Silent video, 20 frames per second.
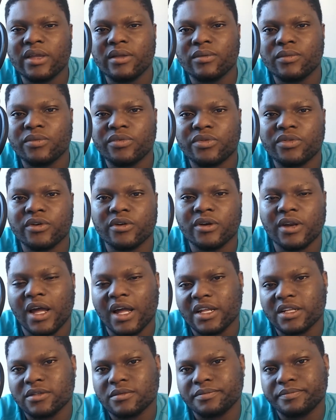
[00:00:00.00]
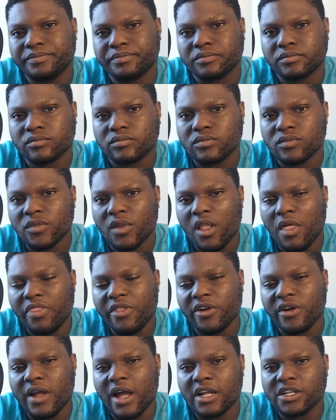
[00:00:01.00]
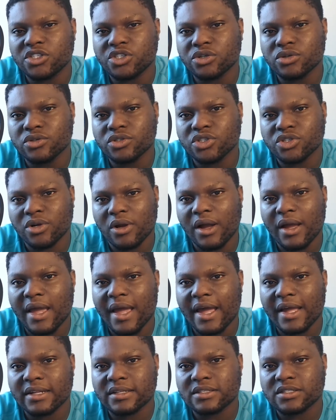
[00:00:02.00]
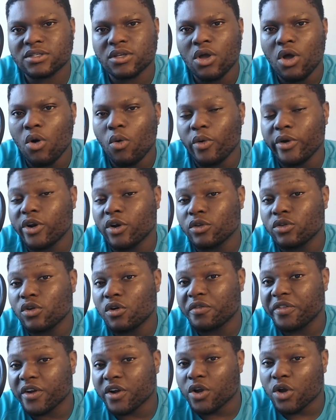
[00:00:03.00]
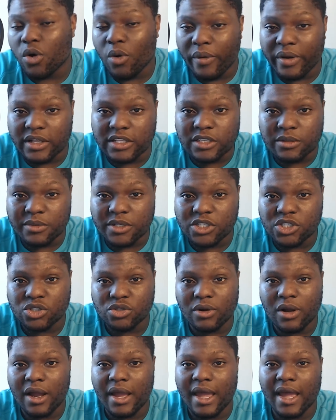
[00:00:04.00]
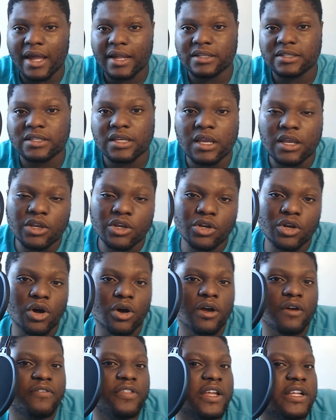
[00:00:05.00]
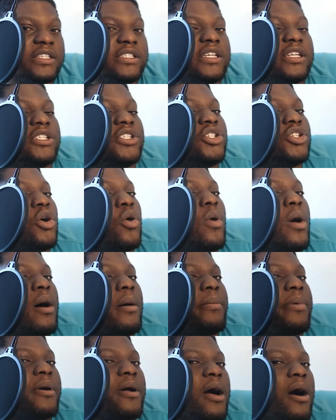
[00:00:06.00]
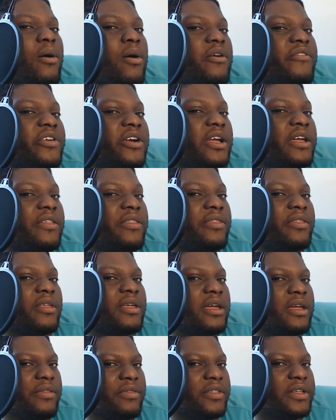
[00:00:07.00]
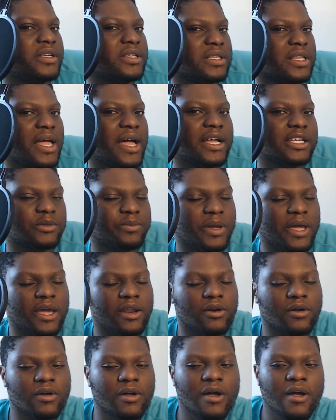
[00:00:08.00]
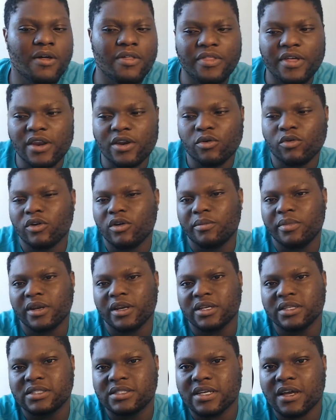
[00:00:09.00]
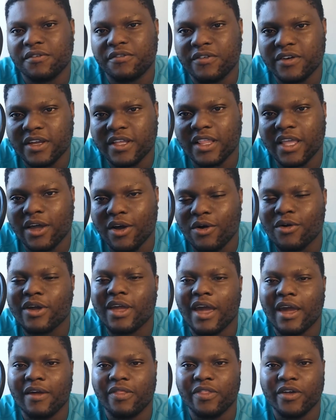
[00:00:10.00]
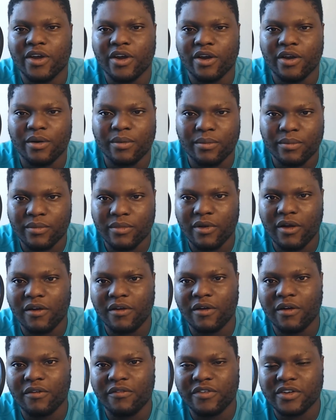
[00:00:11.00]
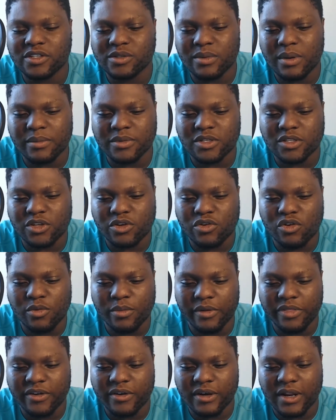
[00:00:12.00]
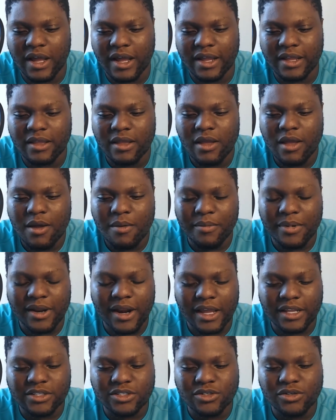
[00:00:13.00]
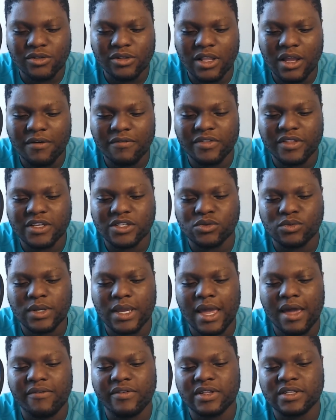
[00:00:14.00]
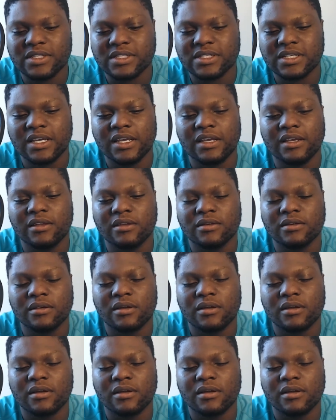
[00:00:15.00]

they're not true Straw Hats. We don't know if they're going to be Straw Hats. If they did show up, however, in this last panel, then it would have been a definite, like, okay, they're official members of the crew, but they're not. But I do love this. We haven't seen